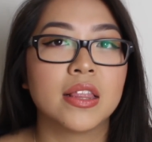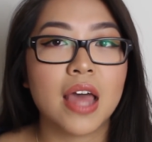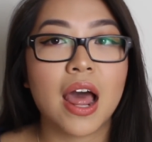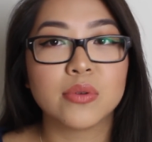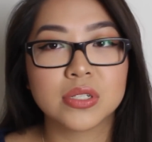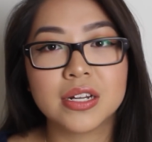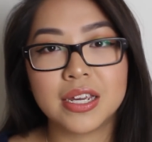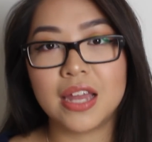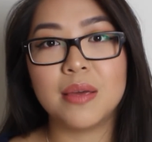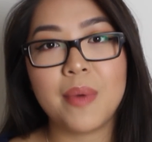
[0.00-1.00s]
that I was
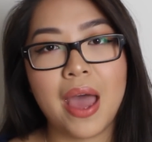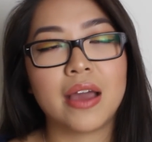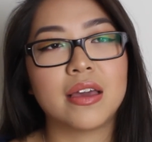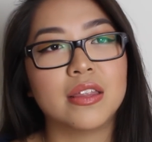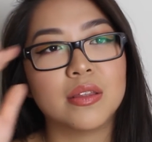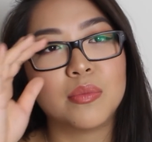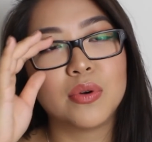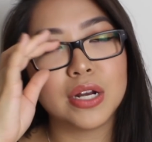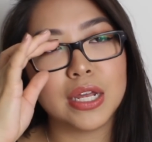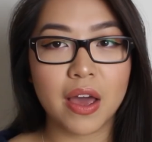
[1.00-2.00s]
gonna get it back in the
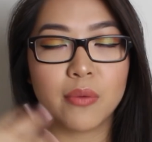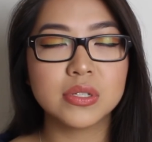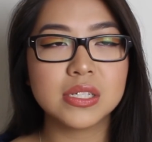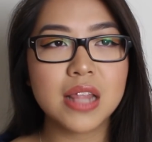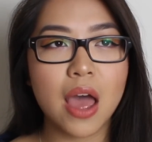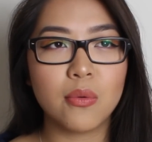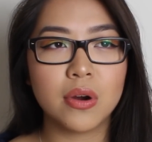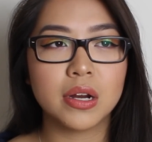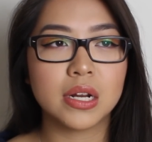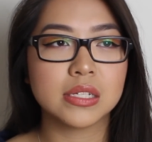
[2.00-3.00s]
morning. I wasn't that
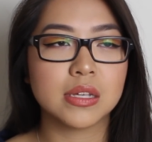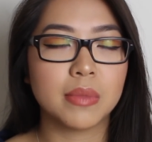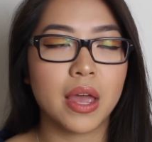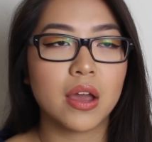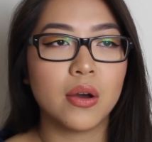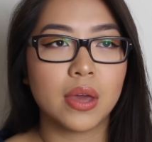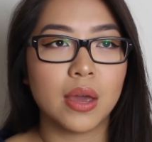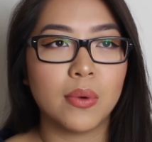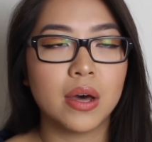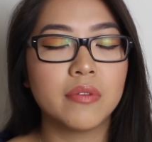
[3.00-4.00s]
worried because I'm like,
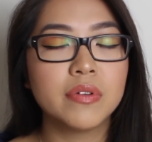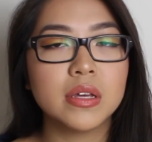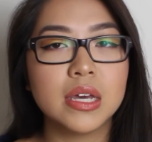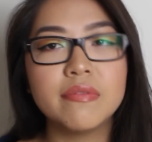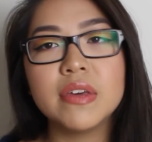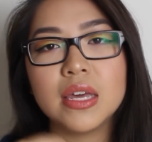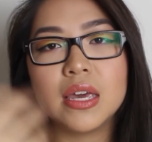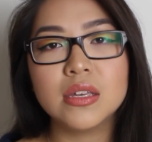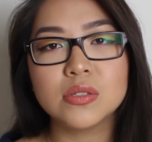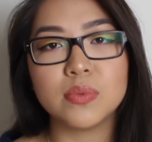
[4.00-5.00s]
okay, well, if
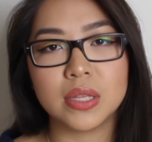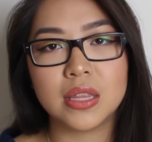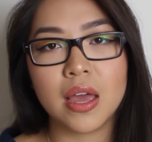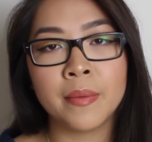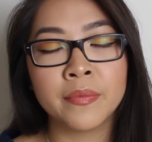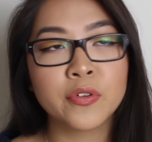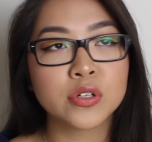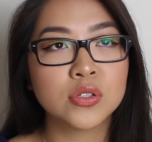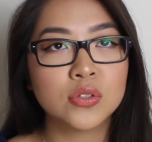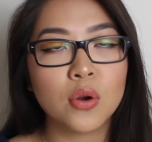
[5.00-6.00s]
it is with them,
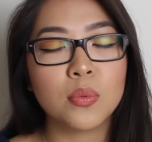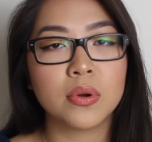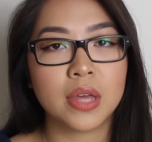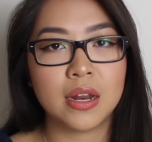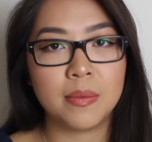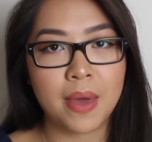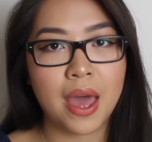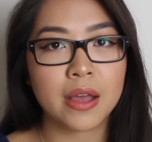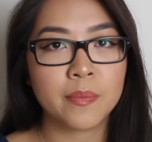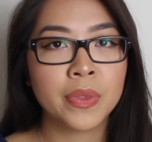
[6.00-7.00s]
for sure we'll get it
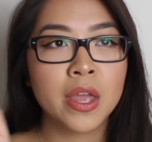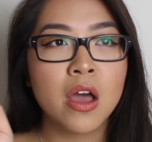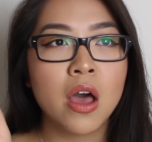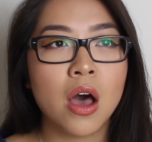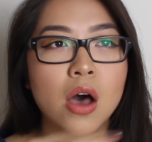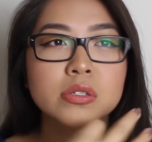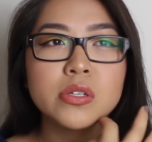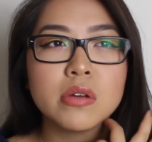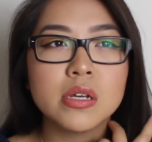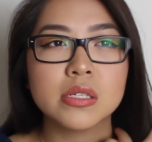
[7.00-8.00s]
back.
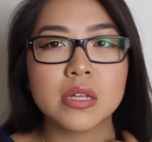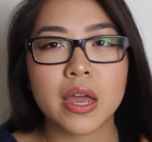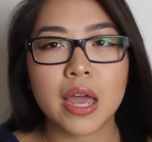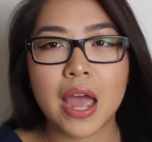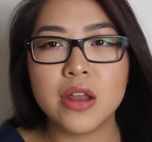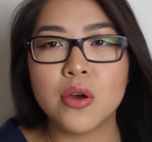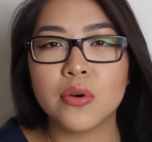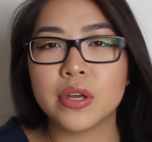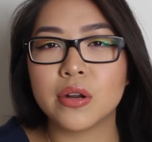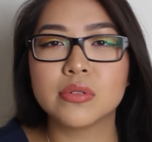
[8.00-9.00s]
Also because like, I
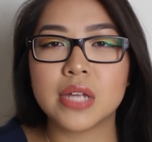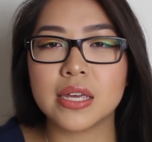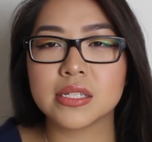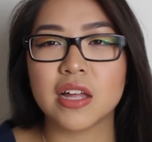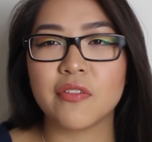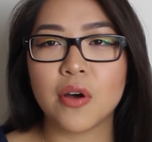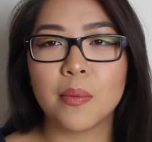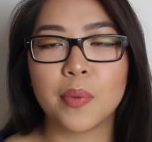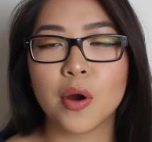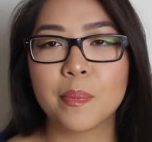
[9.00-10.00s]
know they don't take stuff
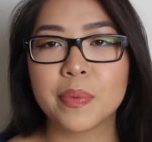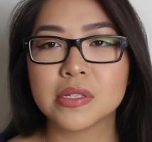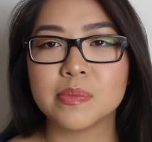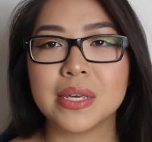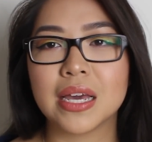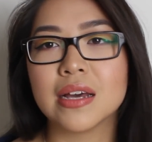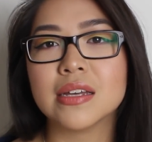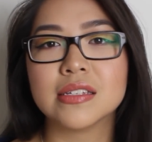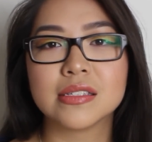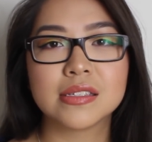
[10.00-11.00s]
on purpose,
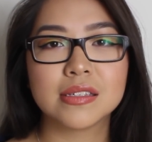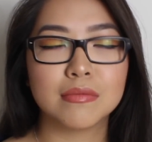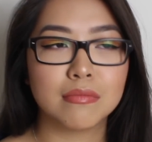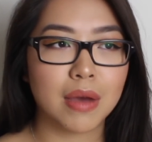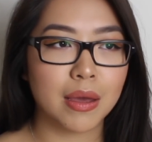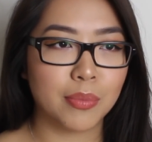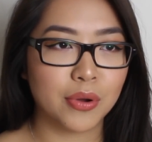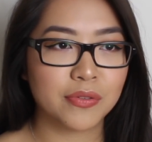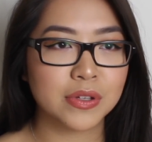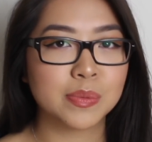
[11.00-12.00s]
because my
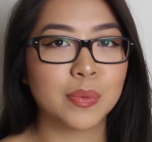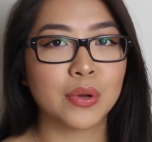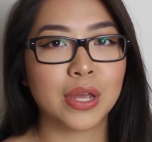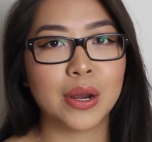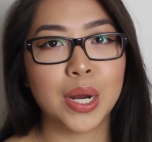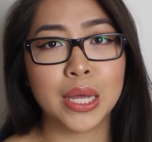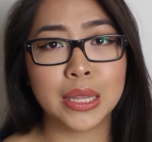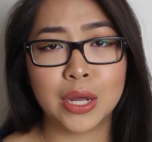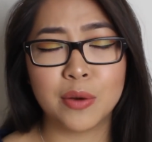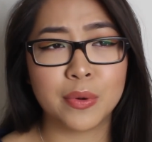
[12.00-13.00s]
boyfriend's
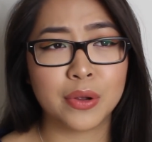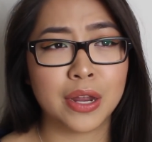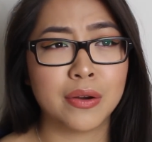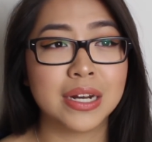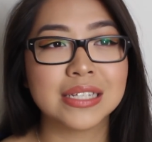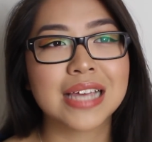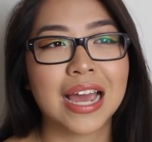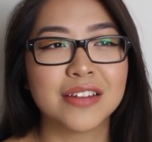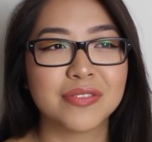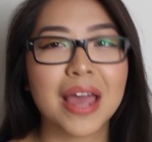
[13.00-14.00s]
Bulgarian, they're Bulgarian, it's
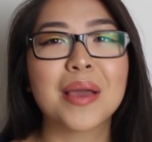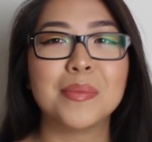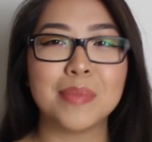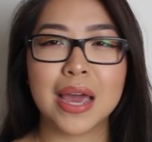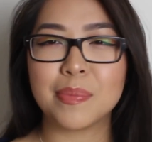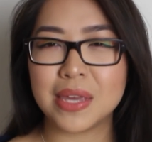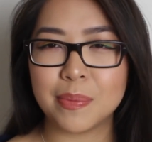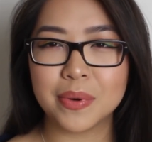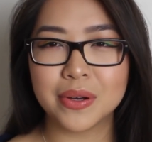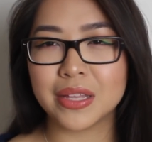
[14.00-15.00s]
kind of like my
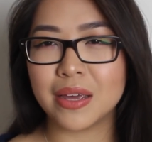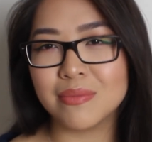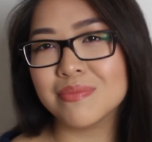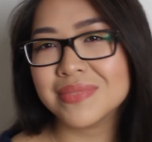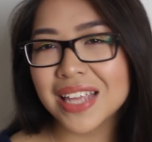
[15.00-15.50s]
people, they